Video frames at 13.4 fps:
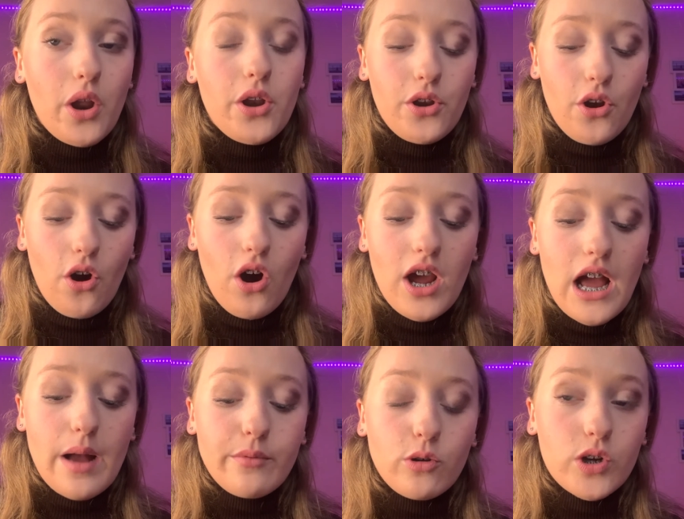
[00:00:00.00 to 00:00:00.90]
now
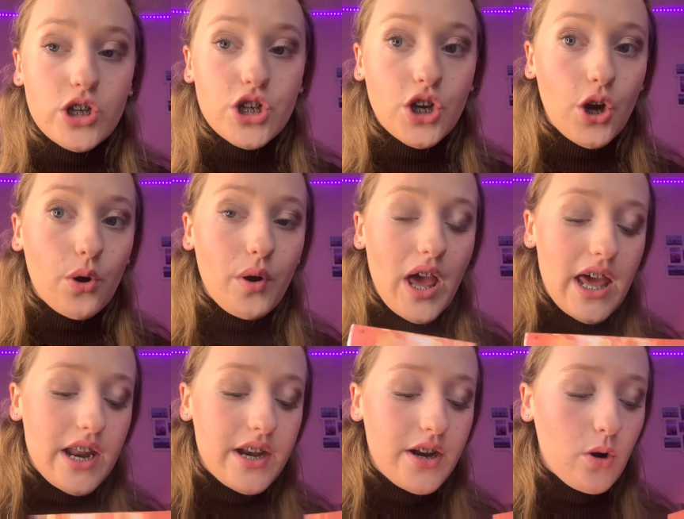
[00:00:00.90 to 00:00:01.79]
I'm going to go
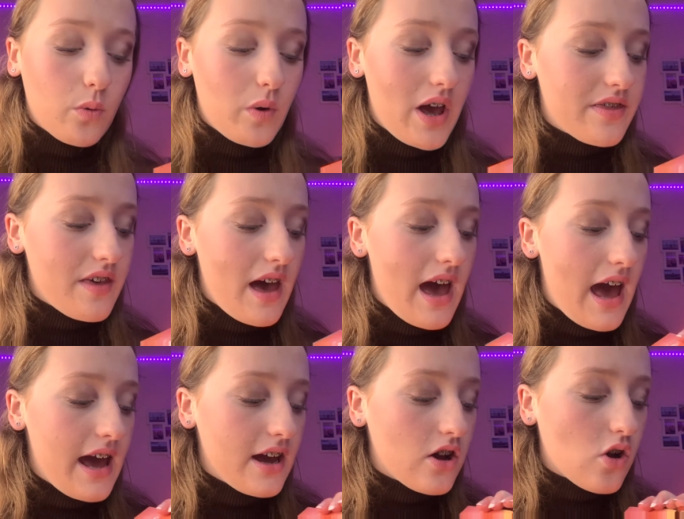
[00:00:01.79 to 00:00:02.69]
in with
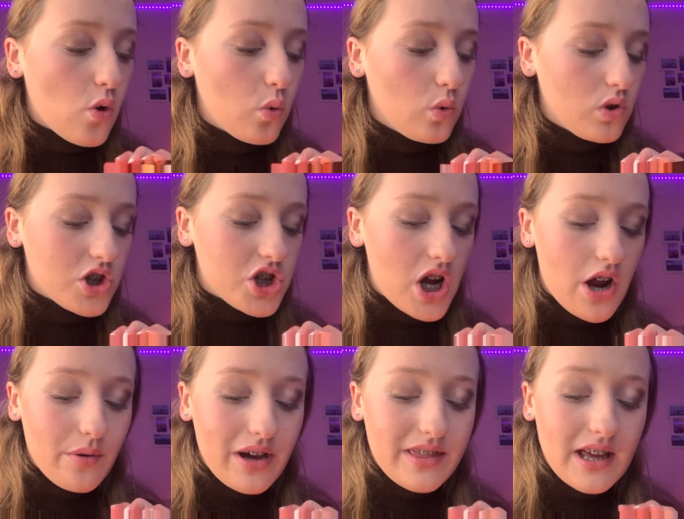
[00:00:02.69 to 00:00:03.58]
a gold
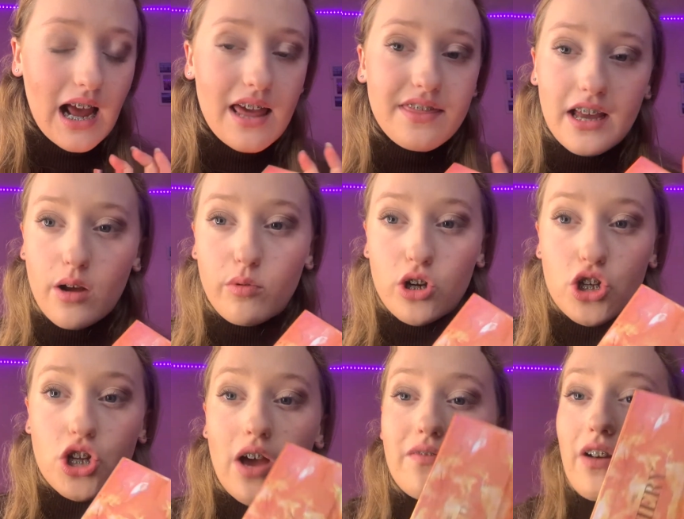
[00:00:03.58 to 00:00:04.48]
shadow. I think I want
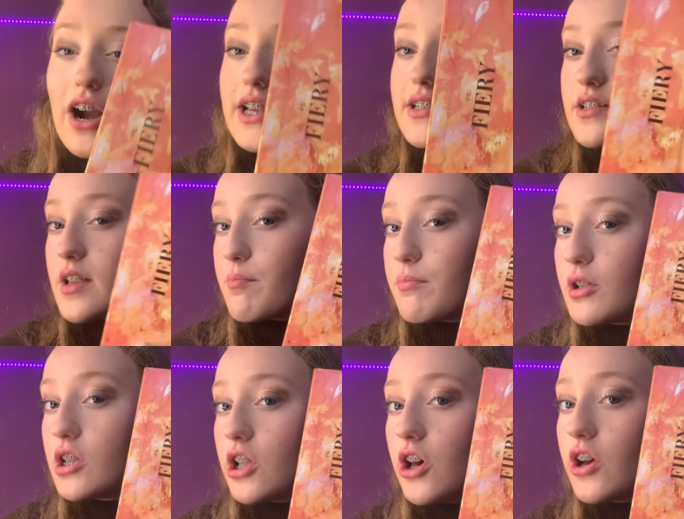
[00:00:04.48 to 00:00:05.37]
to do a very
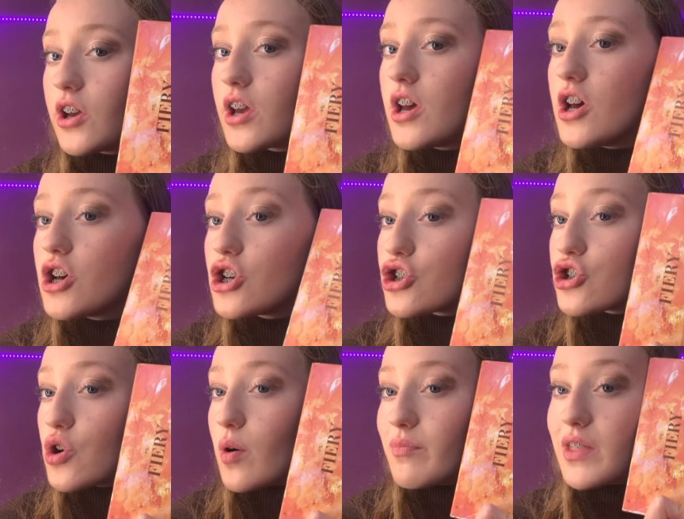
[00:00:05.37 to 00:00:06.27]
simple look,
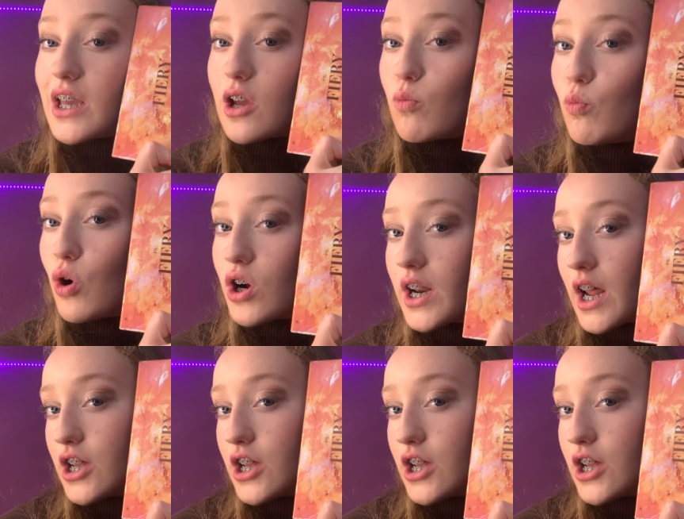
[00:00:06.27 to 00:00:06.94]
so I'm thinking, what could I